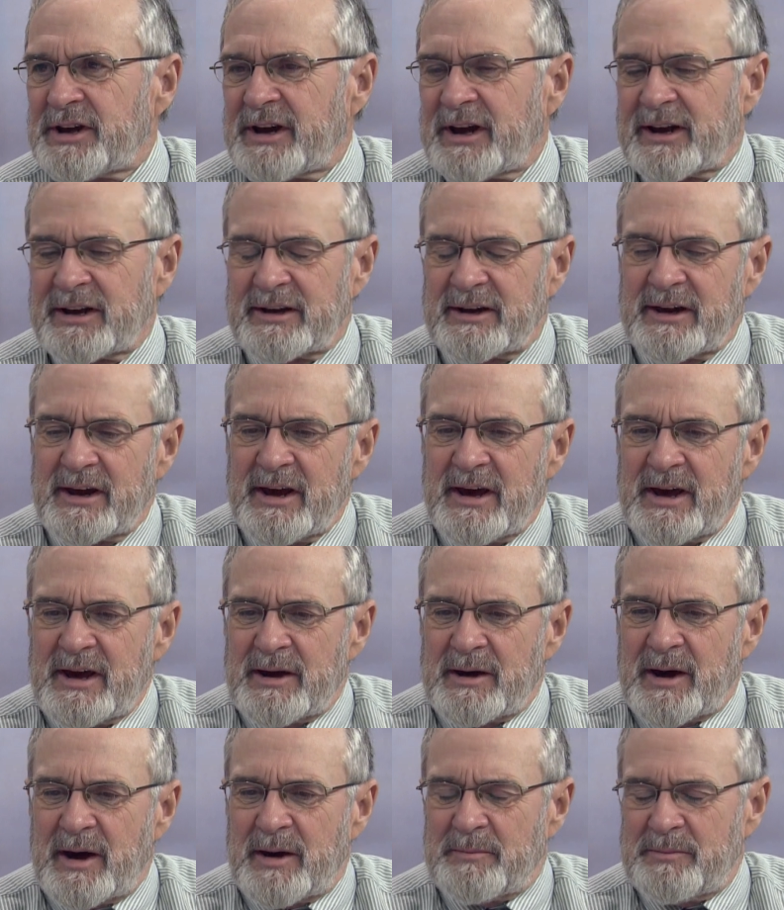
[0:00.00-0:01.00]
And
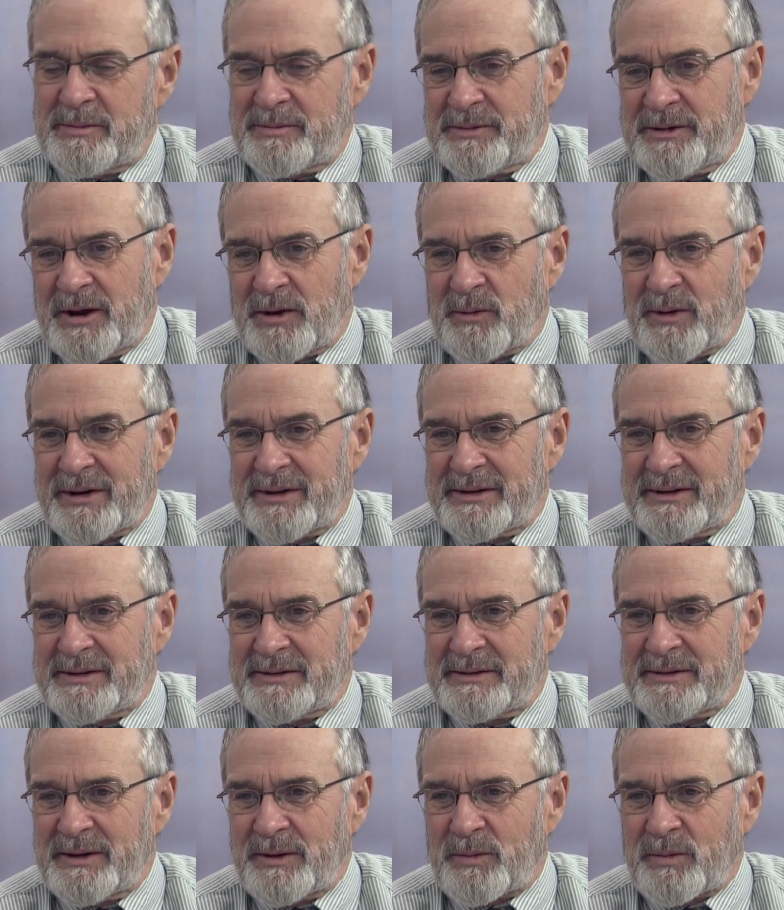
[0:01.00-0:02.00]
uh, you know, when
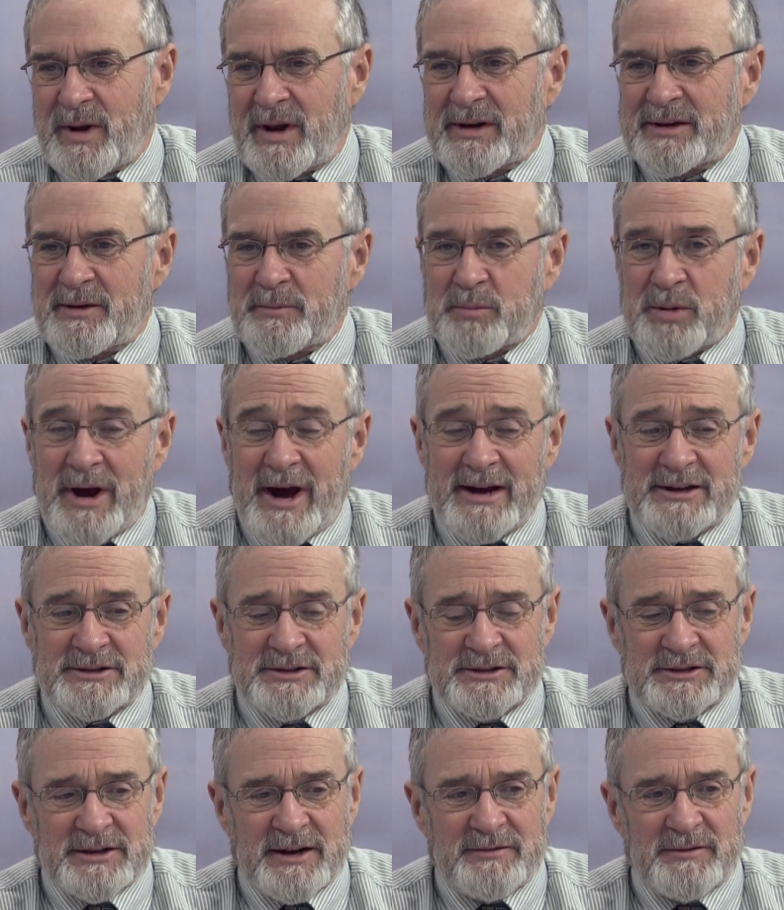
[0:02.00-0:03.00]
the relative
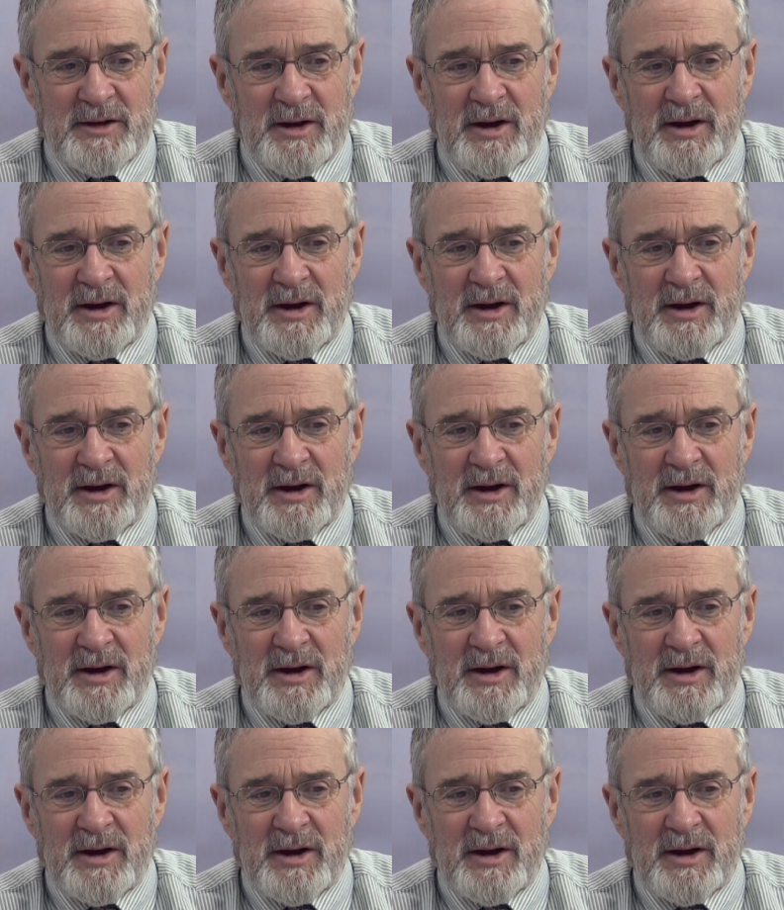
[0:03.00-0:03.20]
prices of the